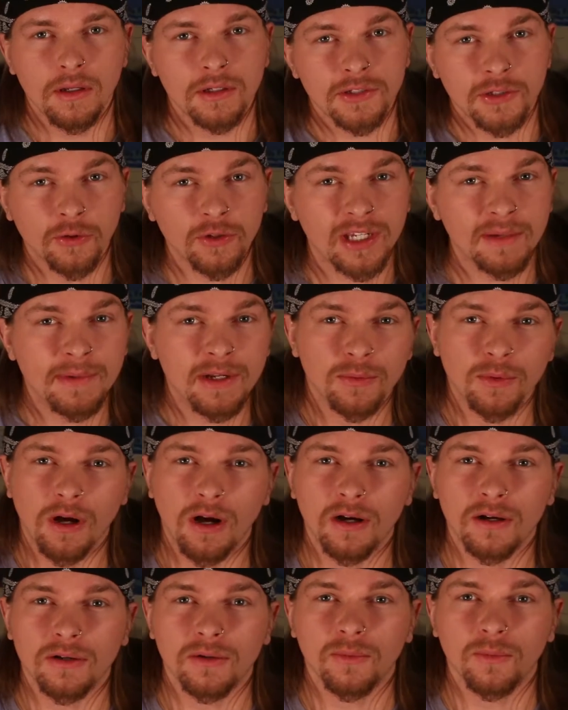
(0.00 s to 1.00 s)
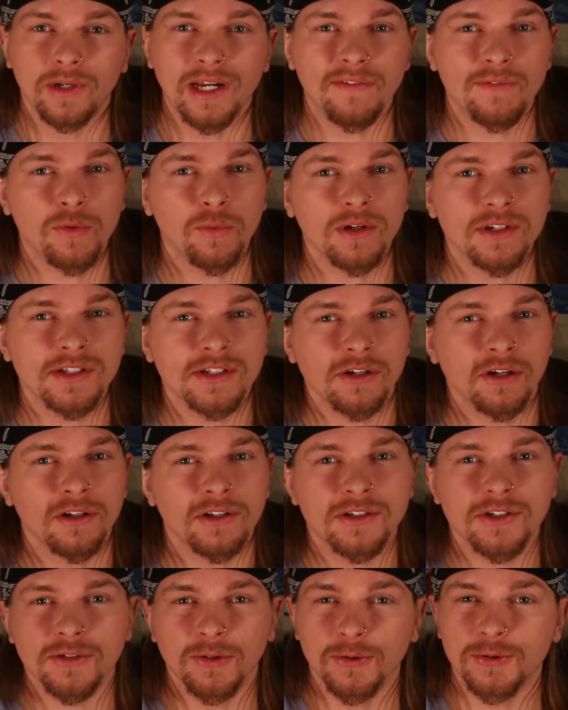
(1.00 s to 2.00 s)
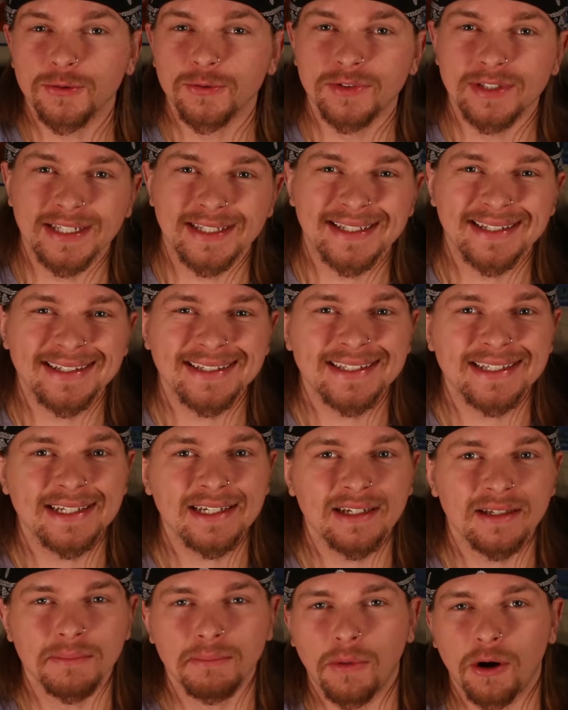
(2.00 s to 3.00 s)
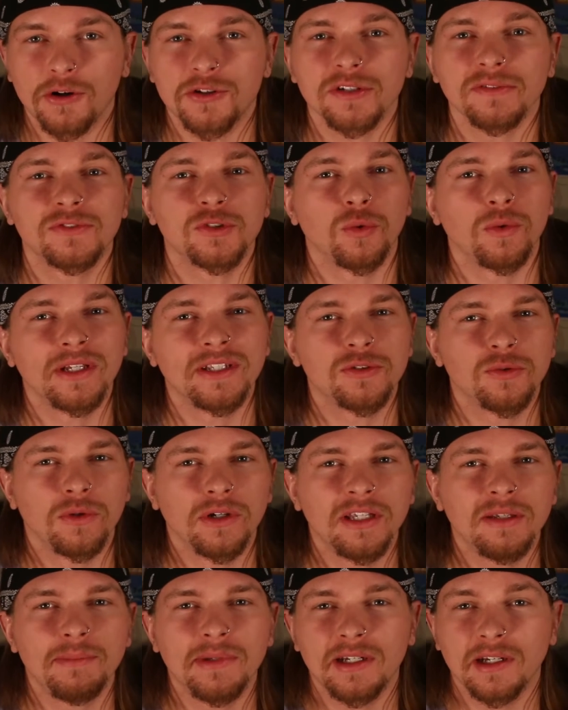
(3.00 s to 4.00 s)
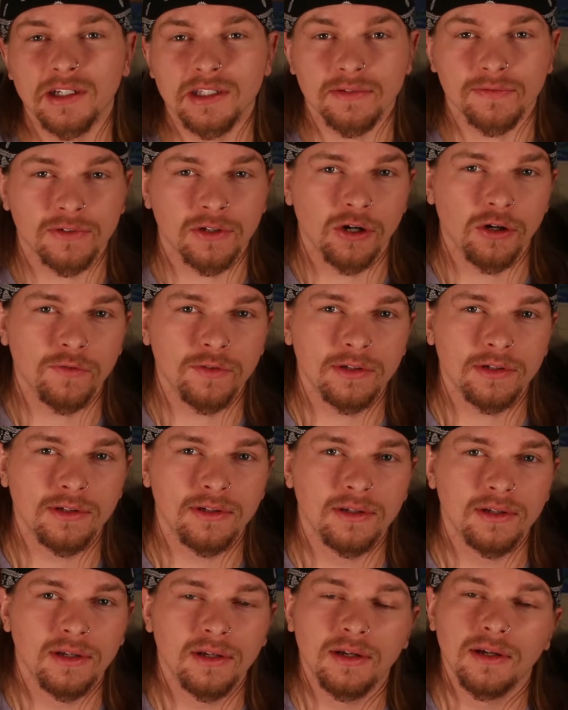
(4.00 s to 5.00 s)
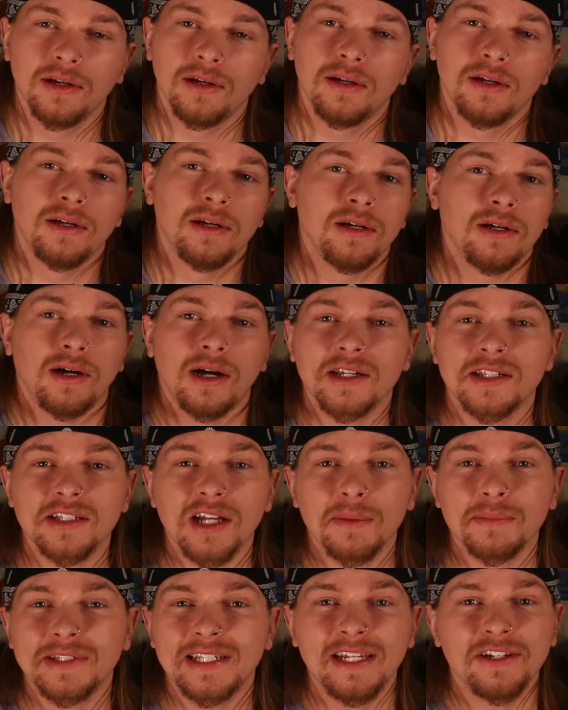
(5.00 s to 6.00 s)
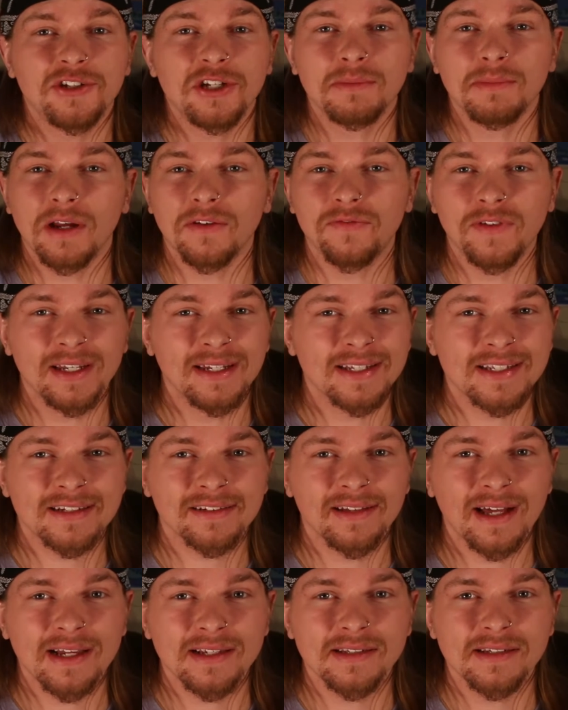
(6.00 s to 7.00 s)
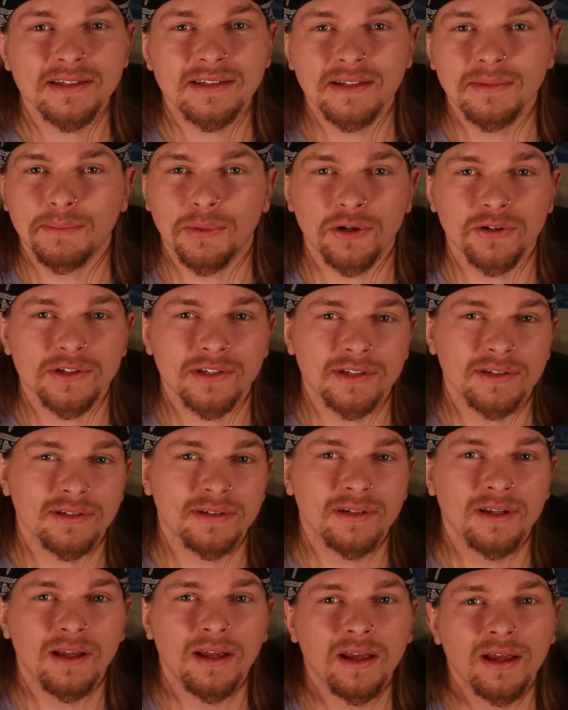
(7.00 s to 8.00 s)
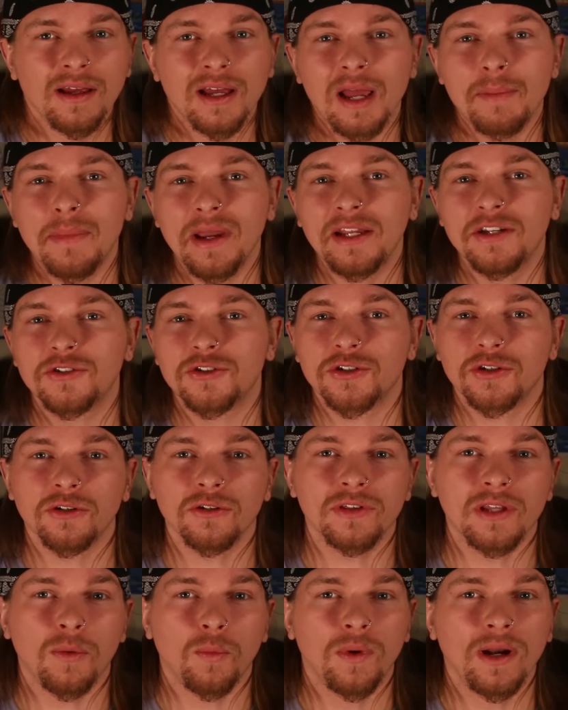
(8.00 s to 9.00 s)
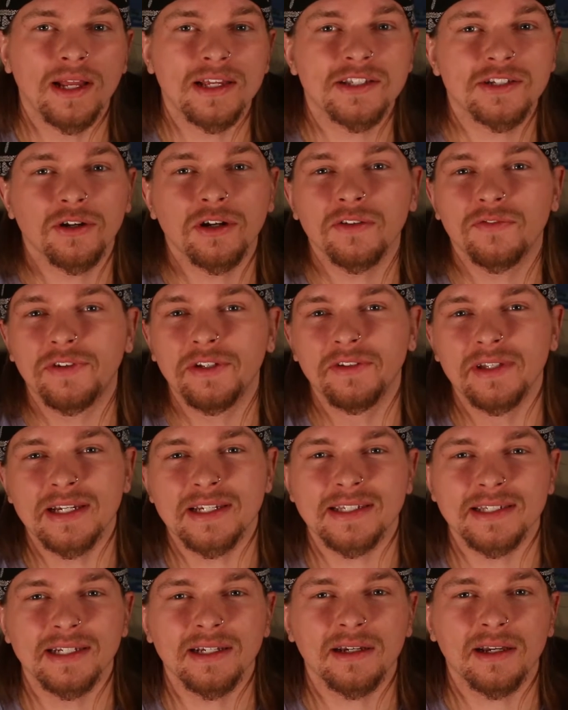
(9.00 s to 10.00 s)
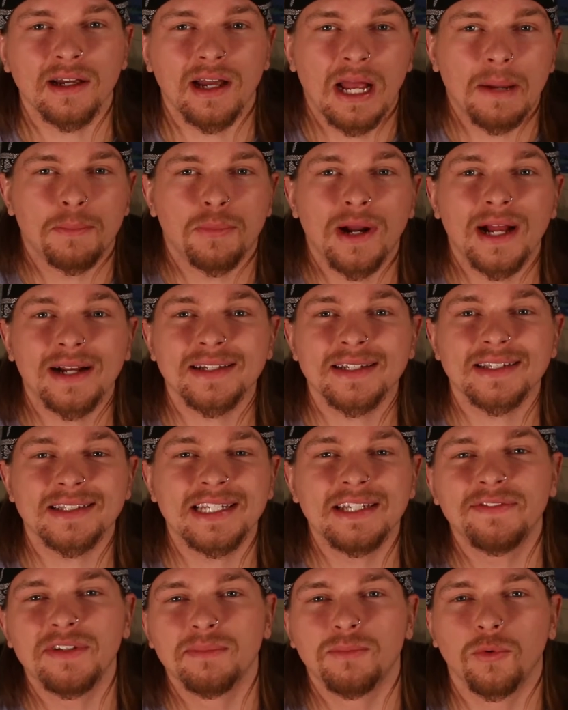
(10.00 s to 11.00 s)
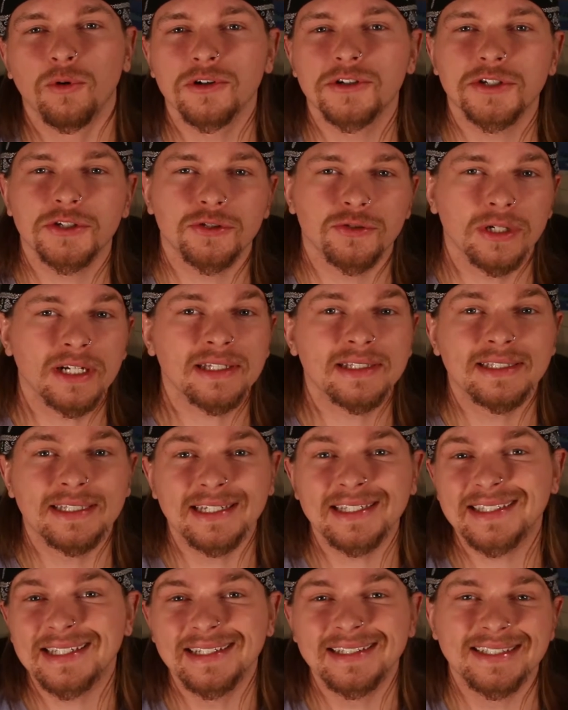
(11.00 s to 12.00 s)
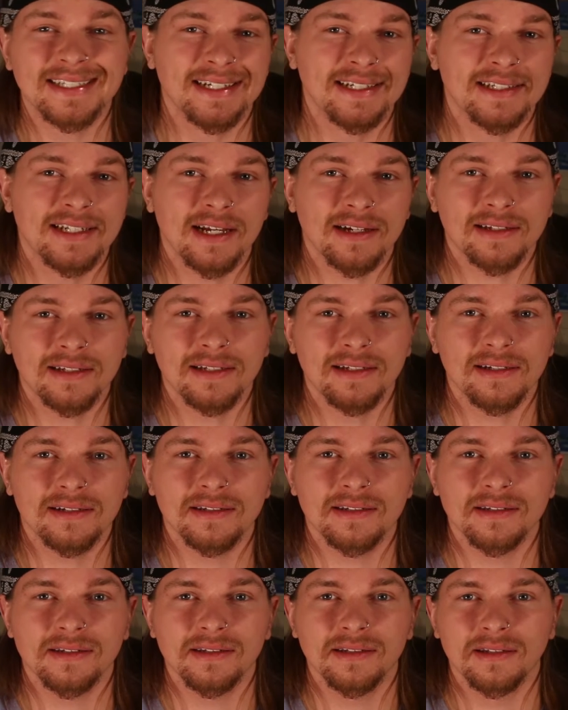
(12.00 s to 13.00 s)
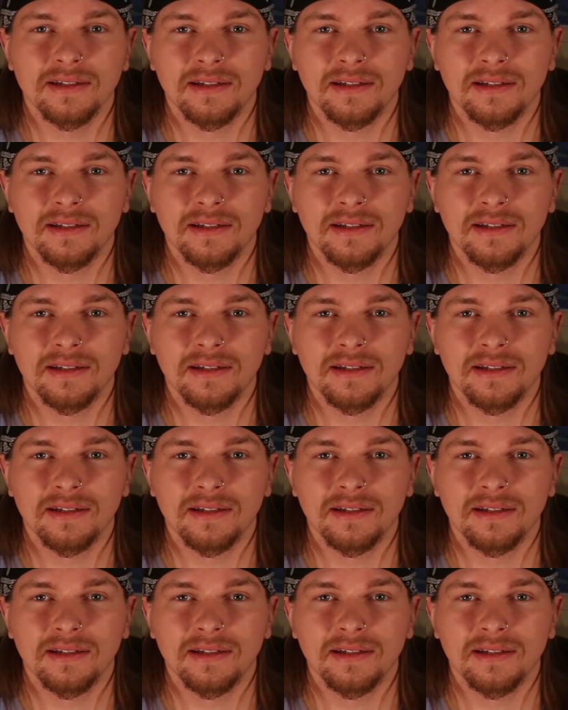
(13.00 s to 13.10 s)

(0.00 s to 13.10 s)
Don't get me wrong, when everyone started social distancing in March of 2020 because of COVID, I stopped teaching my fitness classes in person. I made sure that when I started feeling sick, I practiced even more strict distancing techniques.